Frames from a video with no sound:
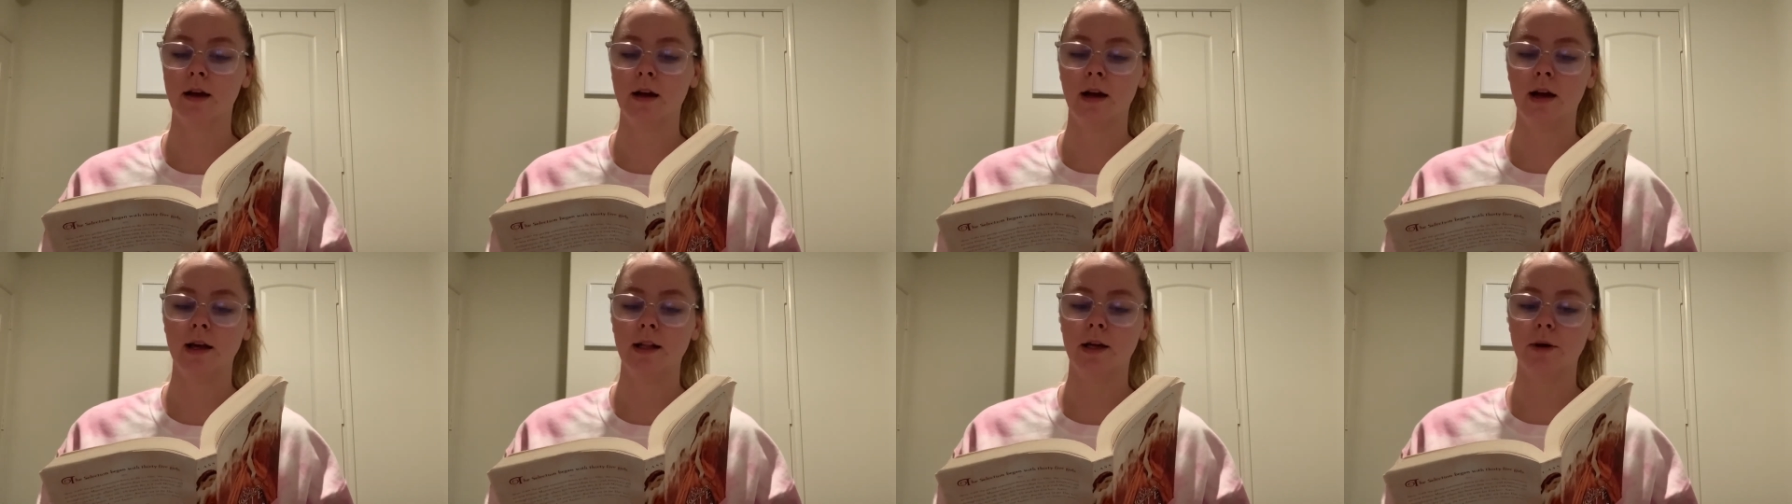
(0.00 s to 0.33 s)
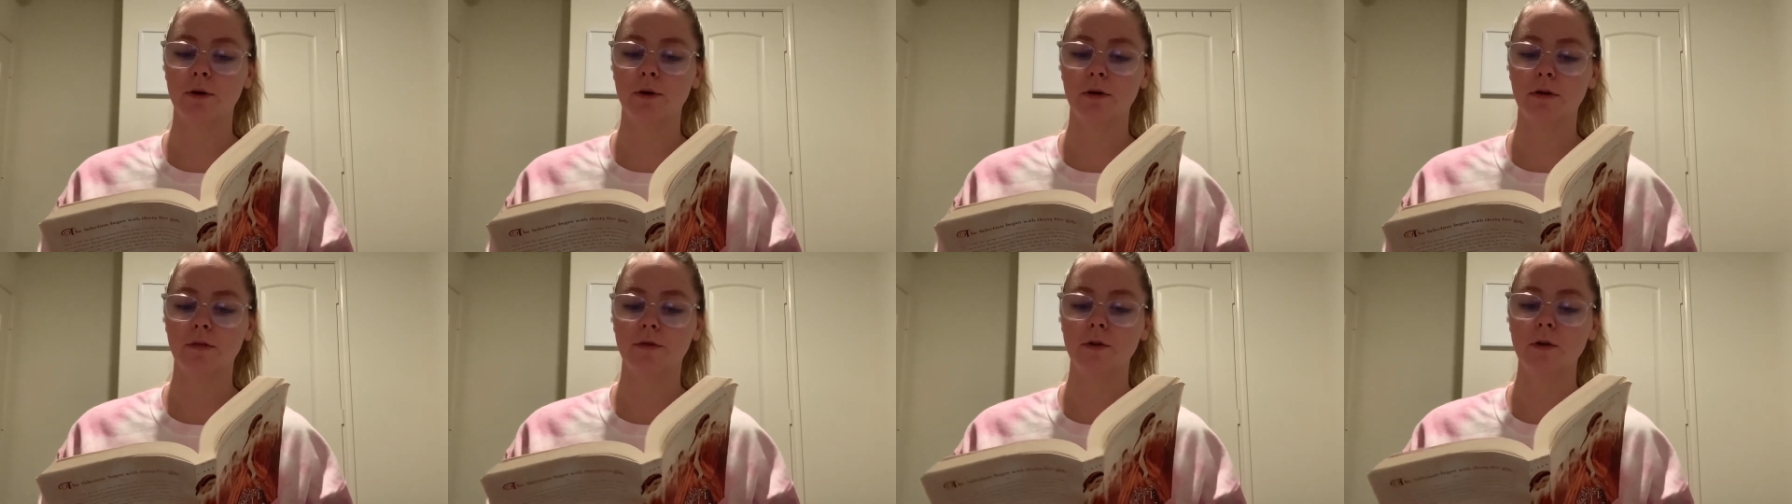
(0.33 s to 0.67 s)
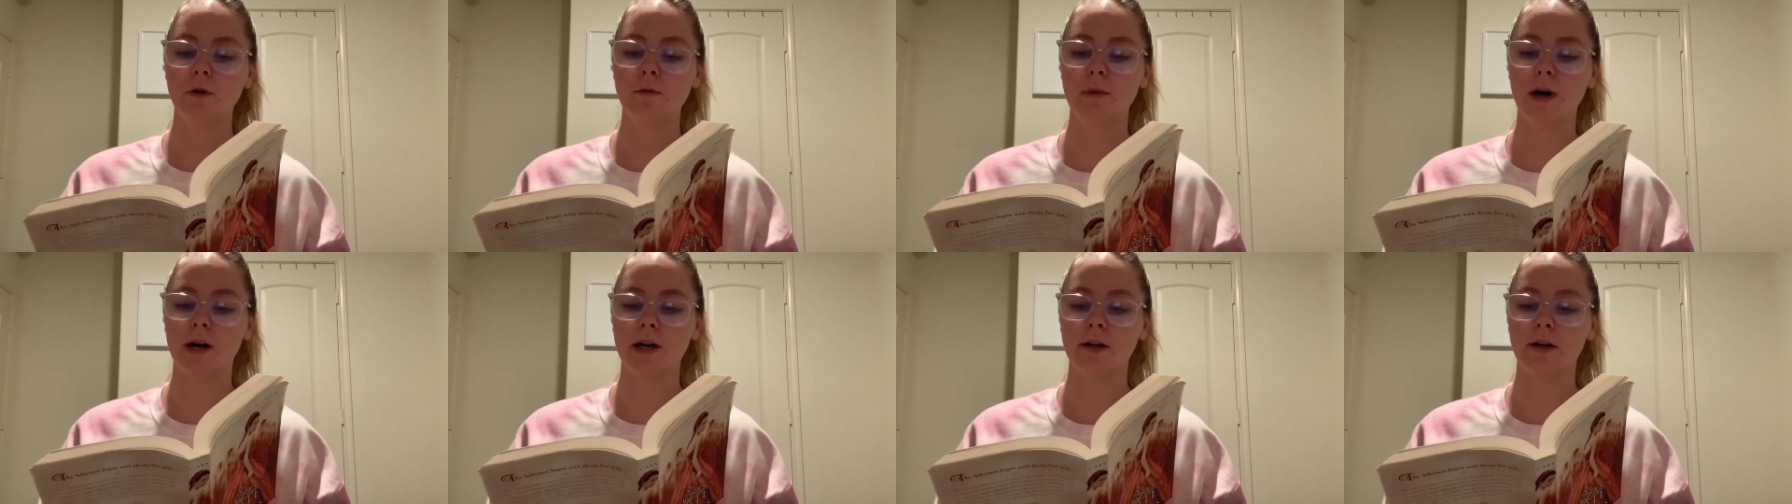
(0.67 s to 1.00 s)
There were a
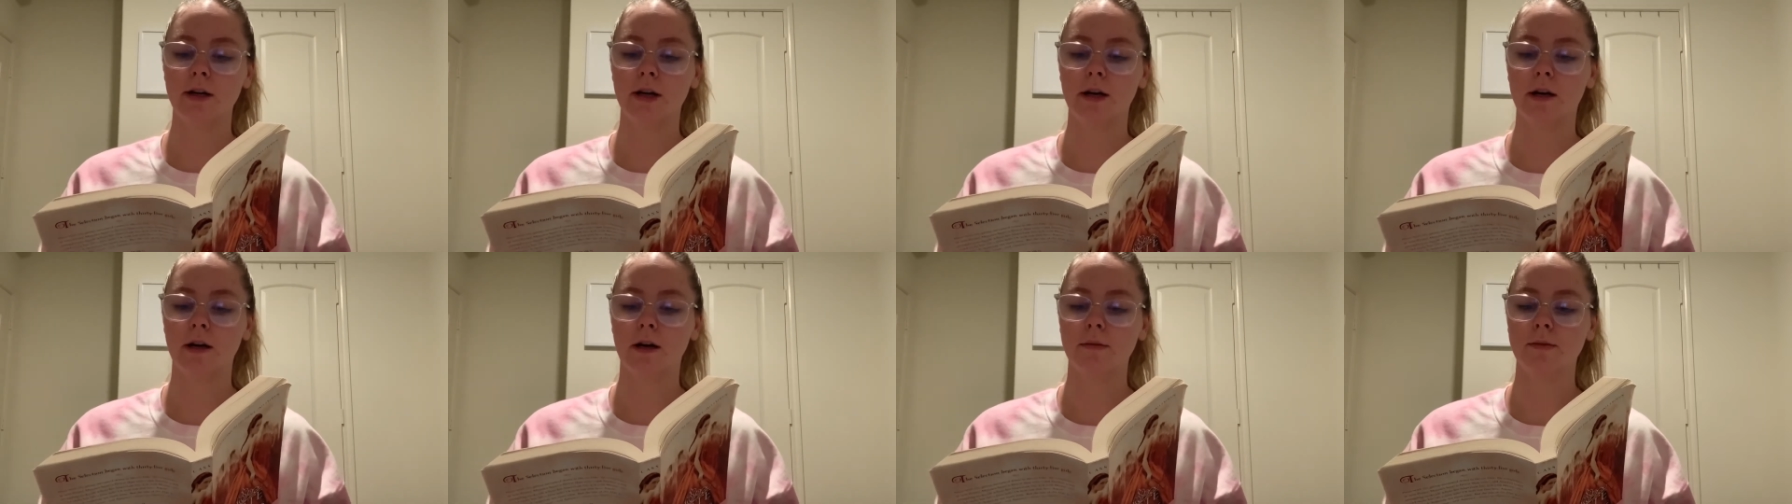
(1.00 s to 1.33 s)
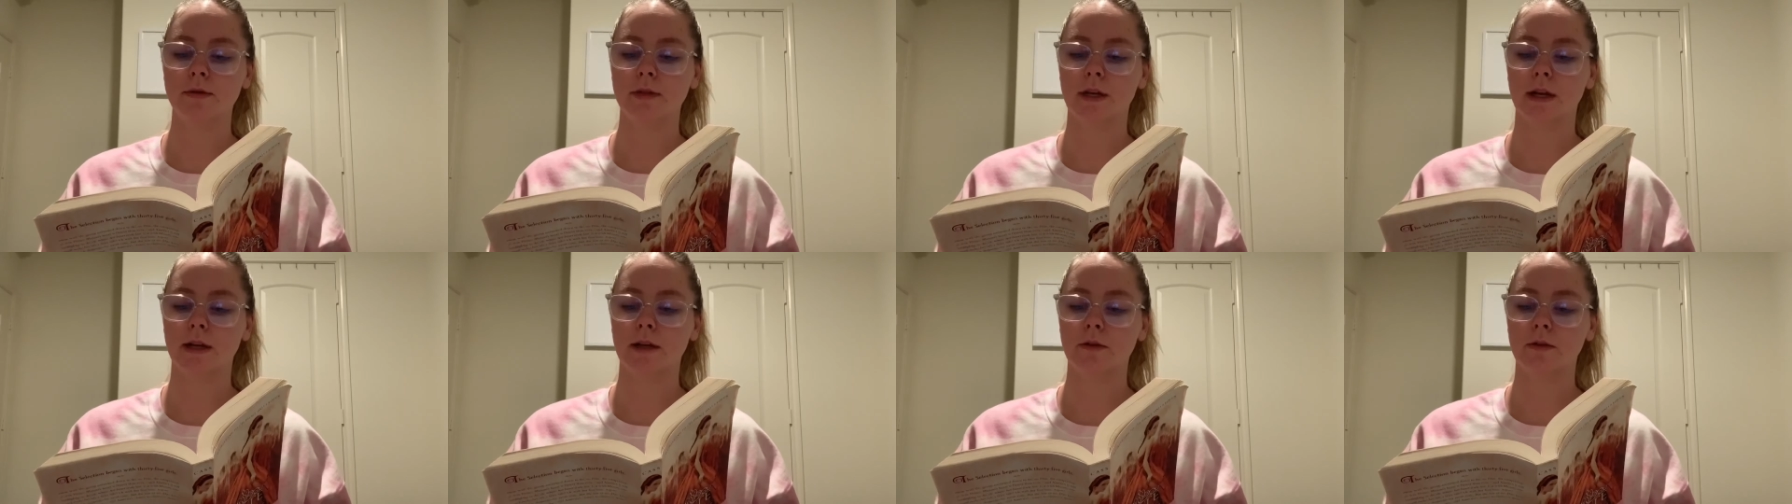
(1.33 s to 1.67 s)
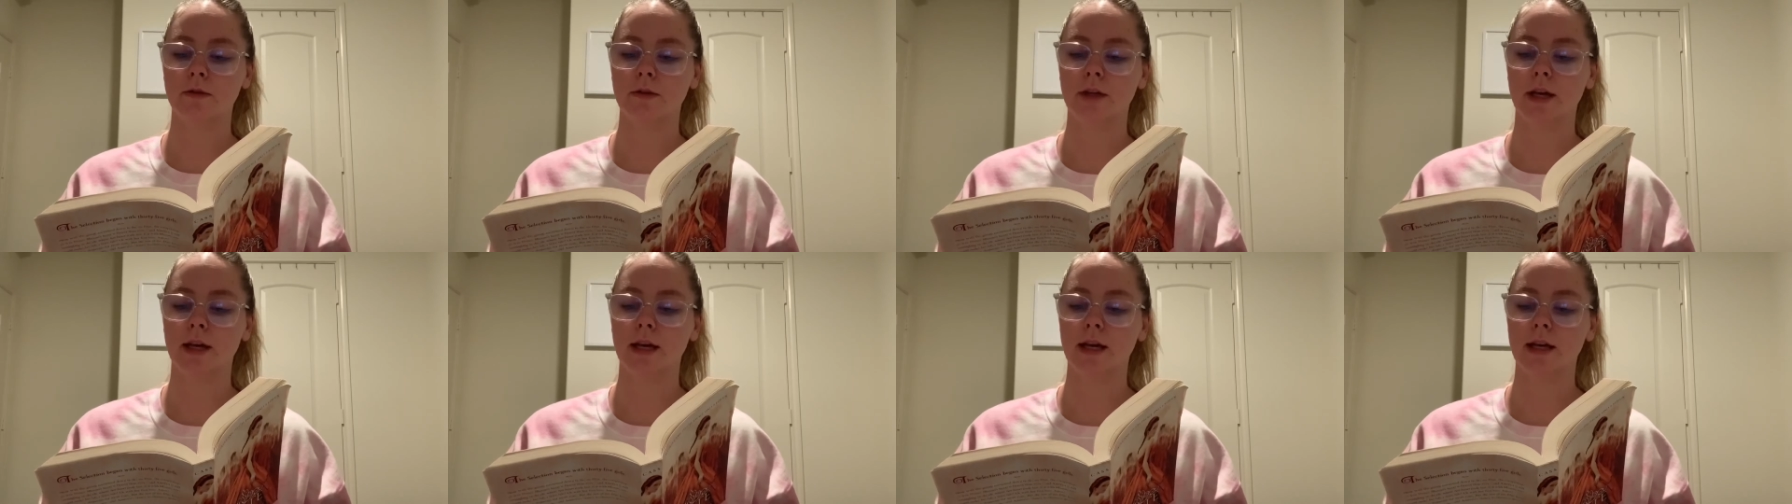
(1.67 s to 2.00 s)
few minor hiccups, and I don't
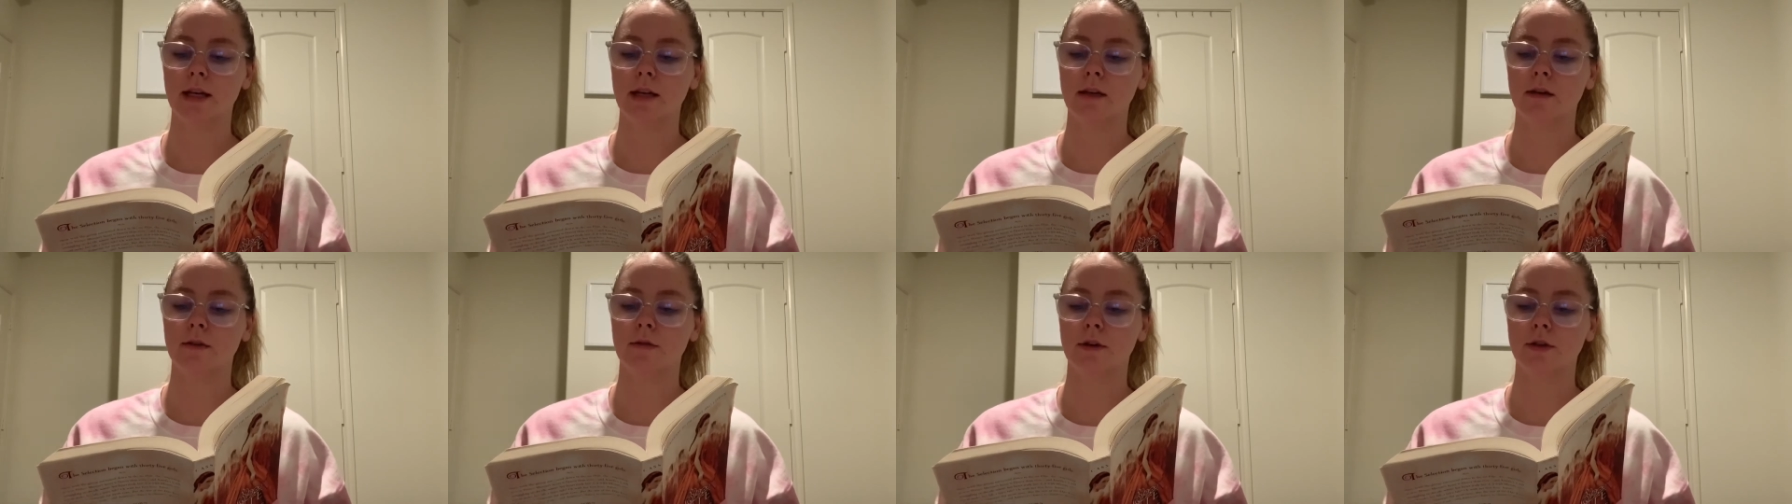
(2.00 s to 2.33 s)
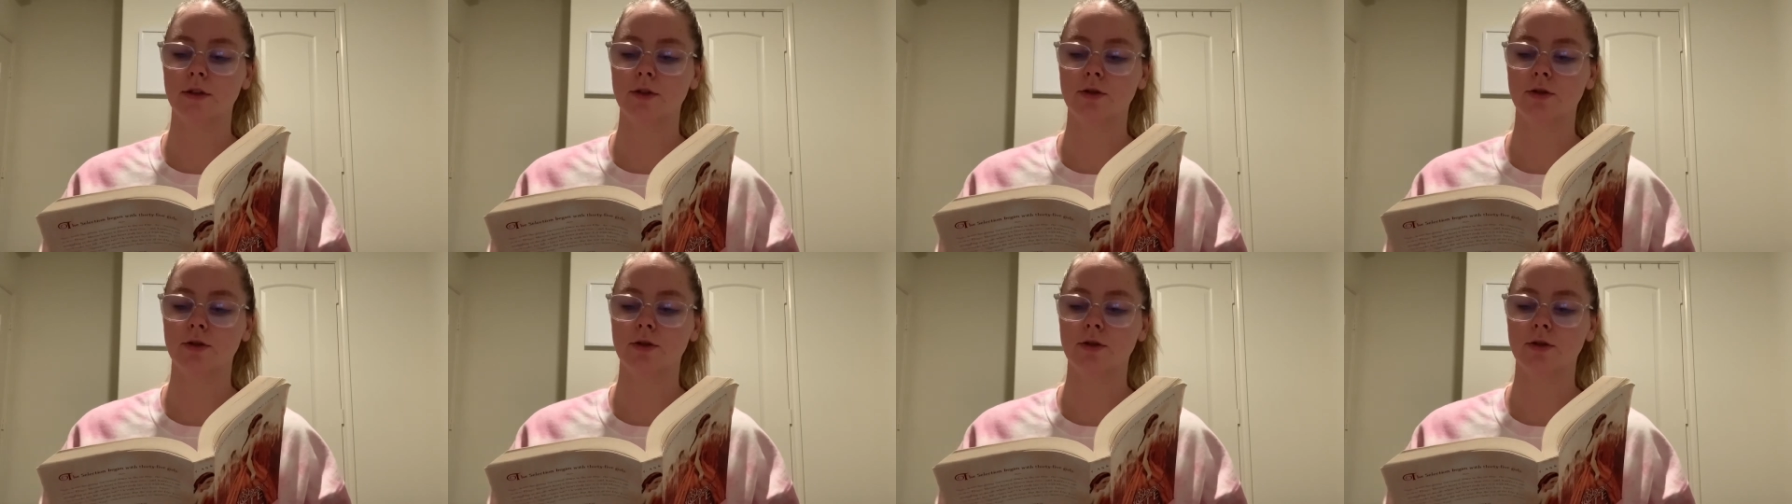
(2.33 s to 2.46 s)
think any of us